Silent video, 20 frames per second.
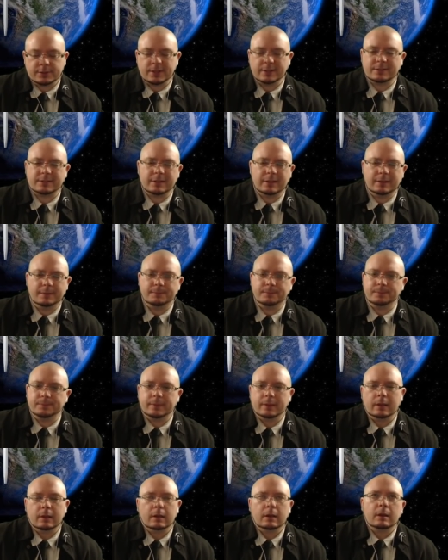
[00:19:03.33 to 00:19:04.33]
See,
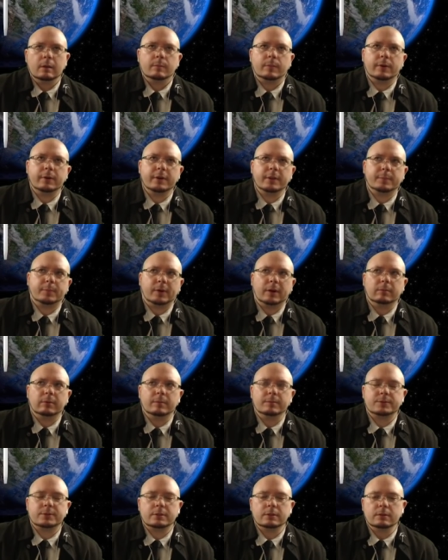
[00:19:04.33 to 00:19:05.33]
part of the
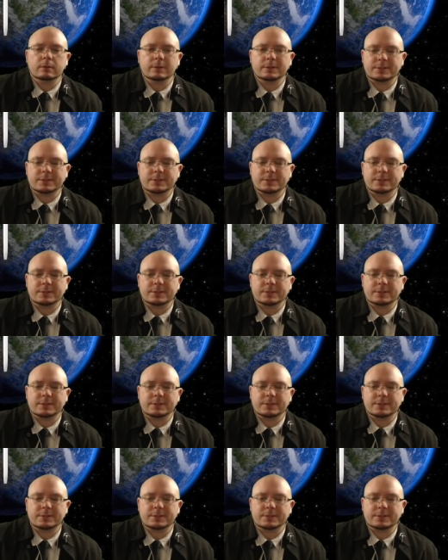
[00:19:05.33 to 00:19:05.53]
problem, too,